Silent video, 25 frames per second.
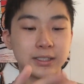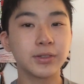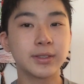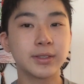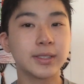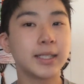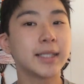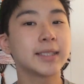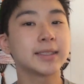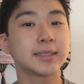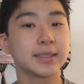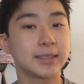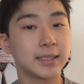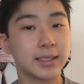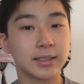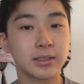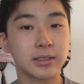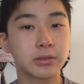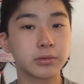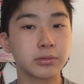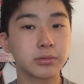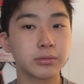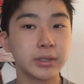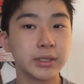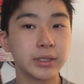but that's
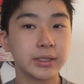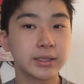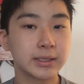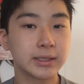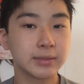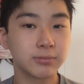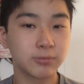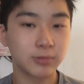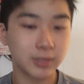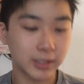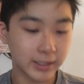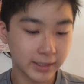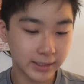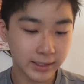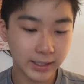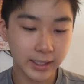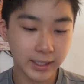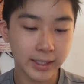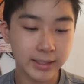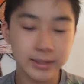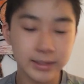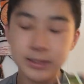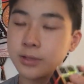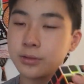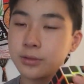another reason why
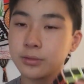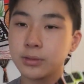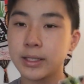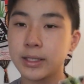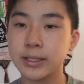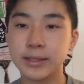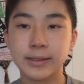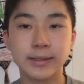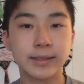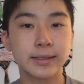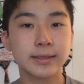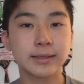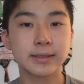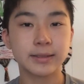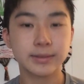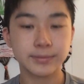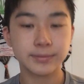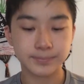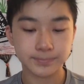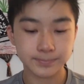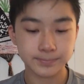I don't like this.